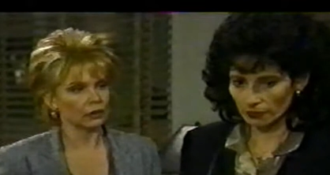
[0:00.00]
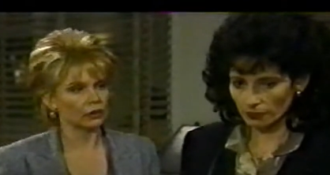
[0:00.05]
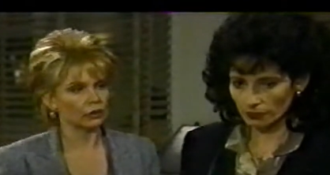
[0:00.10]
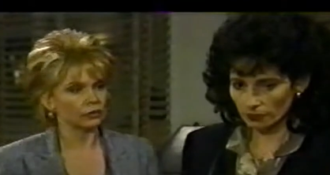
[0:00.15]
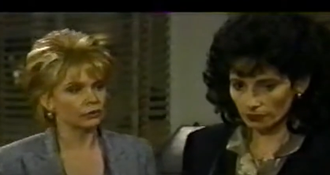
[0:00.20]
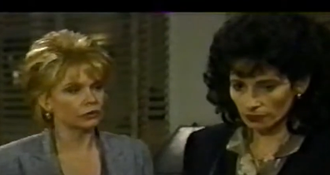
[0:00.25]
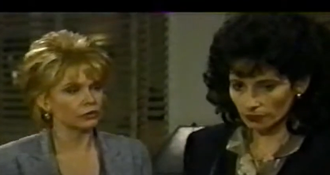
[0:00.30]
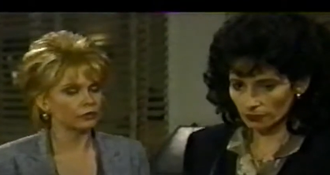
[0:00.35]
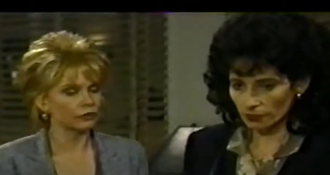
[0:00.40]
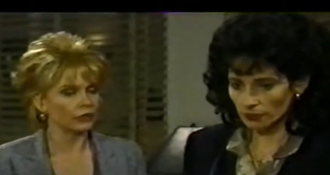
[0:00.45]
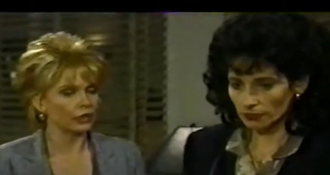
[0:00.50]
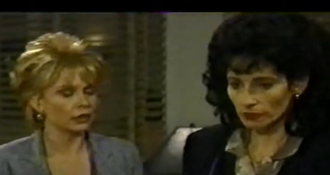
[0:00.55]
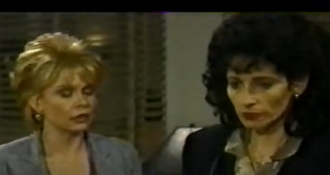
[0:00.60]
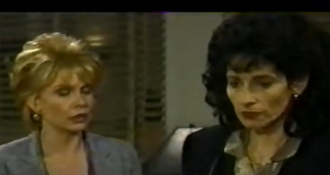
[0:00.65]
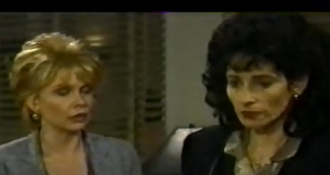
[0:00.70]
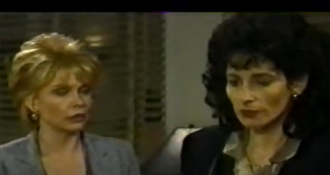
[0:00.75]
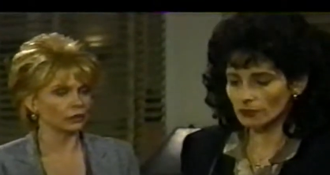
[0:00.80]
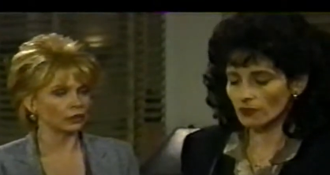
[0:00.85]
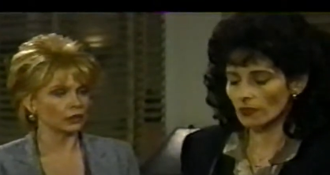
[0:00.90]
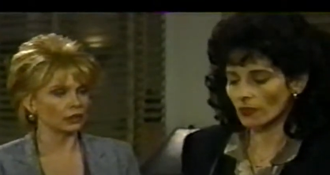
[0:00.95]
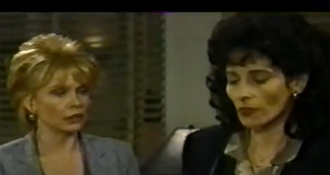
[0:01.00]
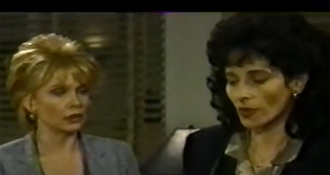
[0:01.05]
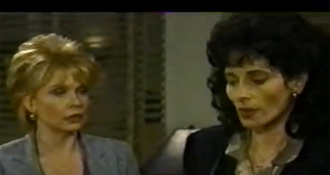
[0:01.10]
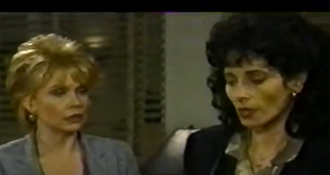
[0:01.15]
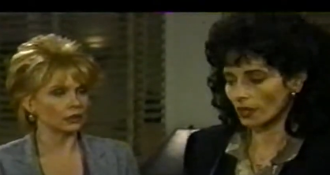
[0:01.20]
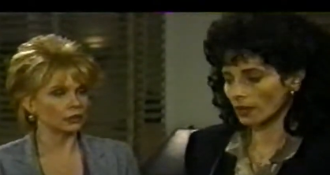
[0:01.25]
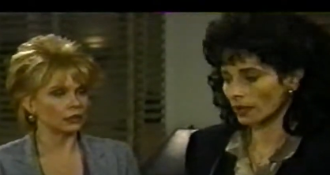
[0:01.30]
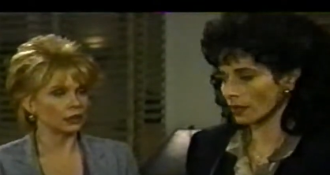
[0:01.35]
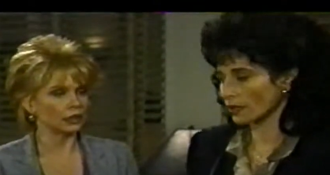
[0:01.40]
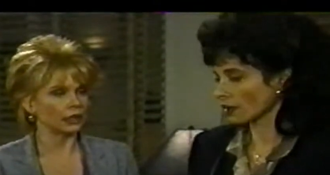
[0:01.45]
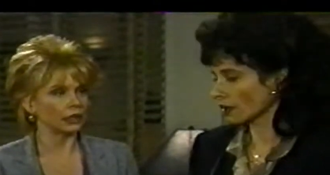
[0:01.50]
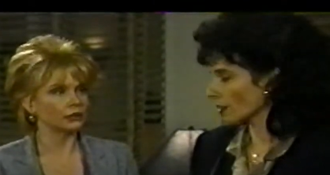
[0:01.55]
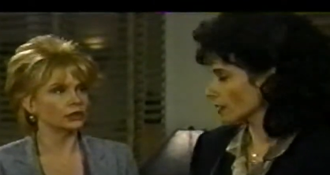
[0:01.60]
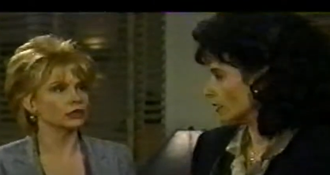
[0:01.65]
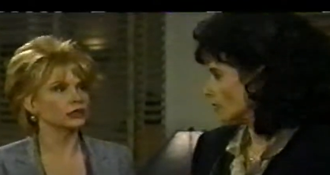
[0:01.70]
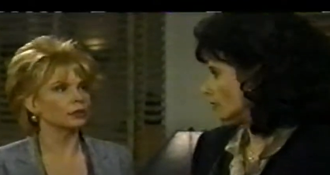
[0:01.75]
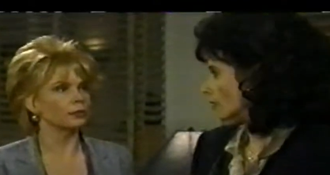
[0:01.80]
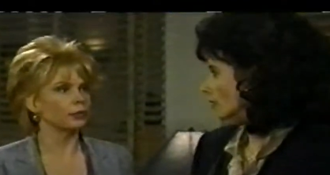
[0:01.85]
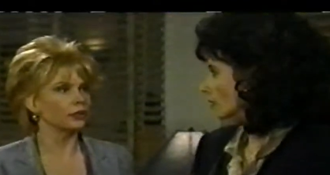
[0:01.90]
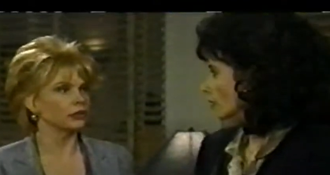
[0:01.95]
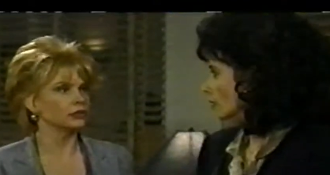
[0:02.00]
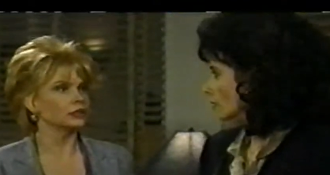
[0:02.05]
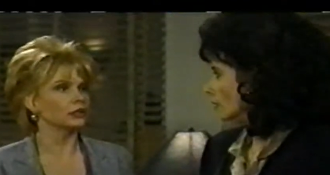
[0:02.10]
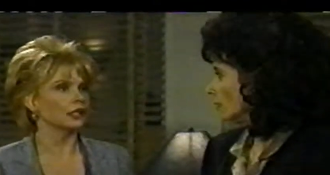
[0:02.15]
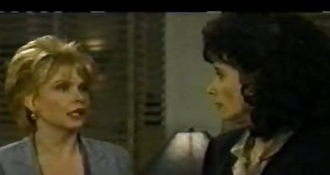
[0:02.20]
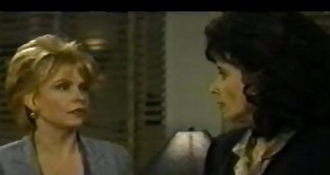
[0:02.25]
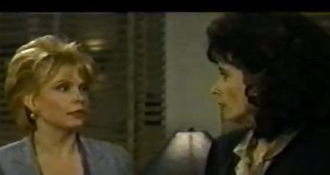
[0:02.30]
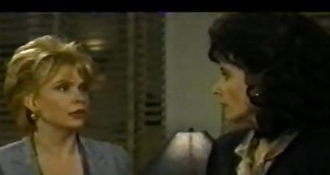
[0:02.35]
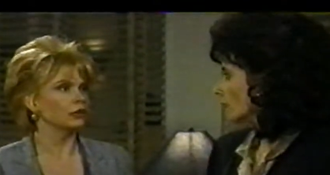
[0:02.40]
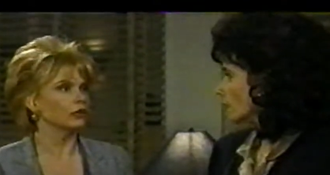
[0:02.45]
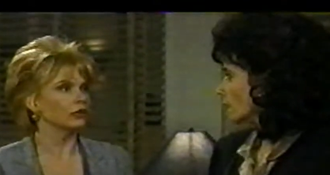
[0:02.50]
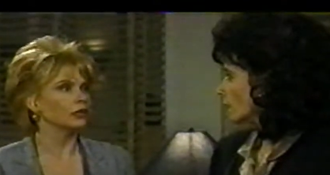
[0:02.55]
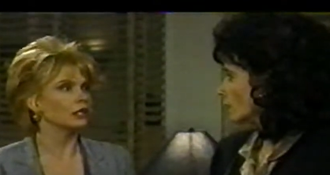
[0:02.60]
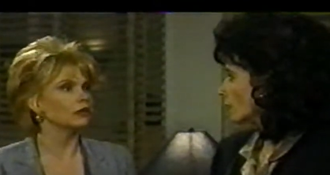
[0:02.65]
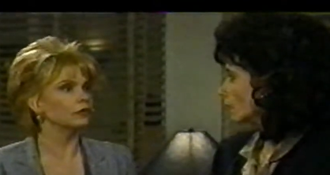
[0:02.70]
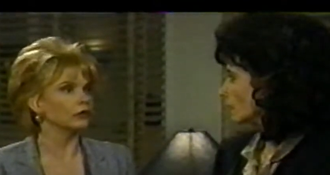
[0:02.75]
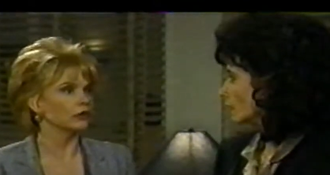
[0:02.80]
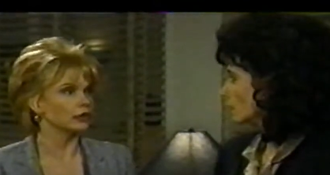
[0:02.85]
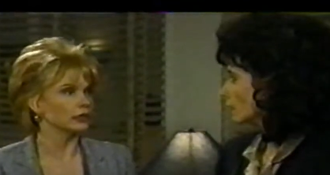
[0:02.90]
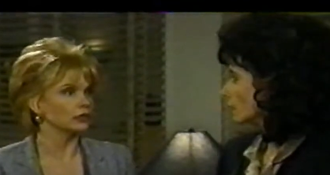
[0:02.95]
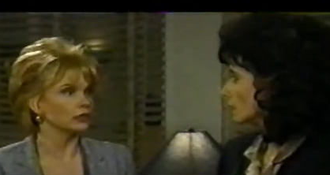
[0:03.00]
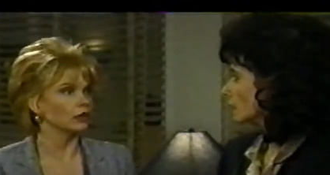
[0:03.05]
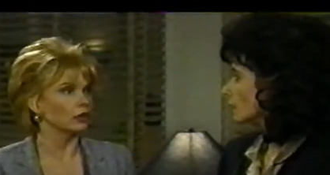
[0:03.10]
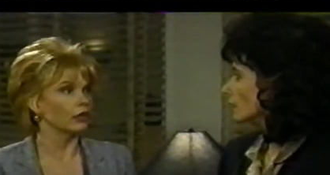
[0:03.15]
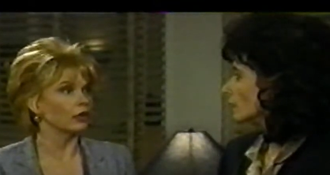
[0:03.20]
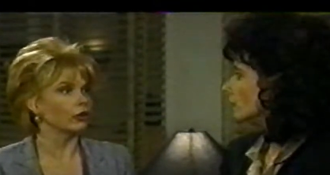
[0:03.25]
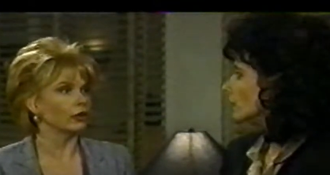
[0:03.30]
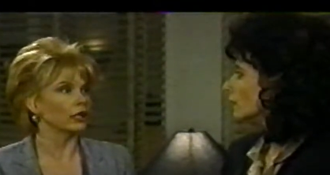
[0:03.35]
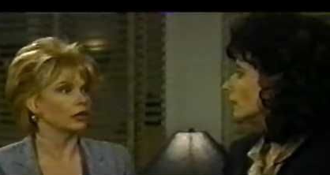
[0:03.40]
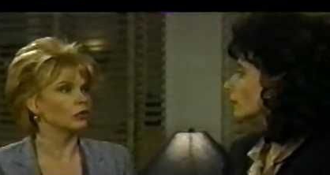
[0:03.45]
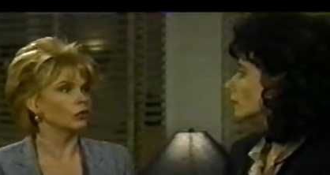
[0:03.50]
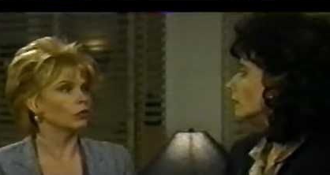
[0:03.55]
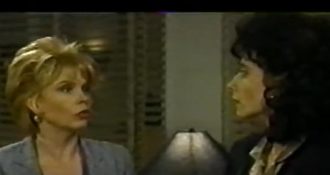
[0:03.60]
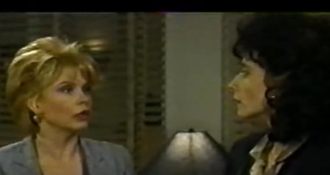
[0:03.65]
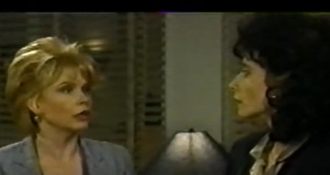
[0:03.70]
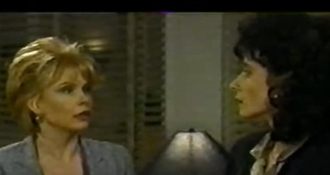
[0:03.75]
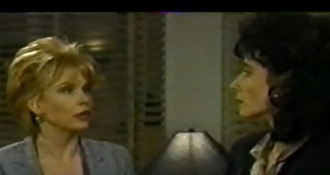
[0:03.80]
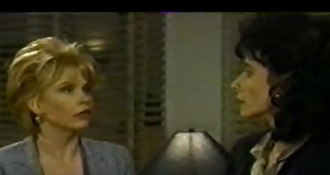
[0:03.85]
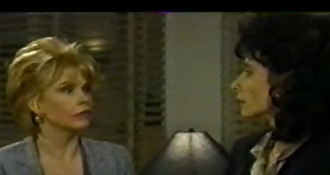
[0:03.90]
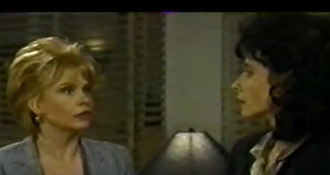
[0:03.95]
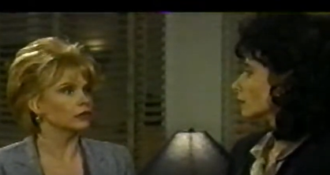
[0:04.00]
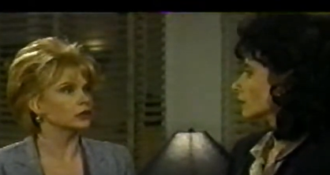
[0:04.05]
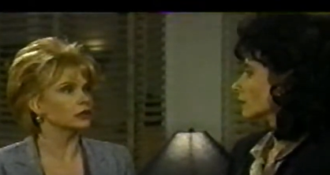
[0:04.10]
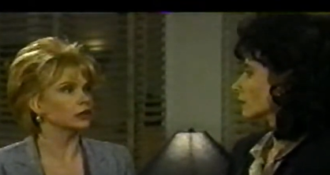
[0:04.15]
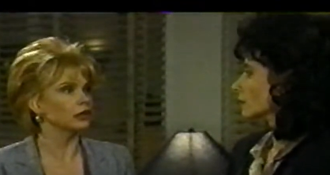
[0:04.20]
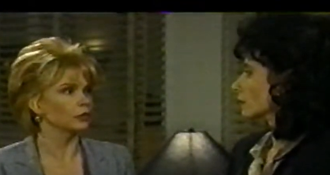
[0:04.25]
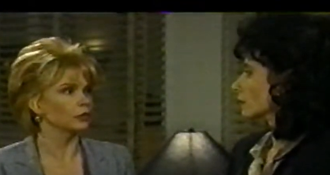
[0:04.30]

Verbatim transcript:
Speaker 1: you know, to offend you. It, it just that Pierce and I have been looking for his daughter, and you're really the first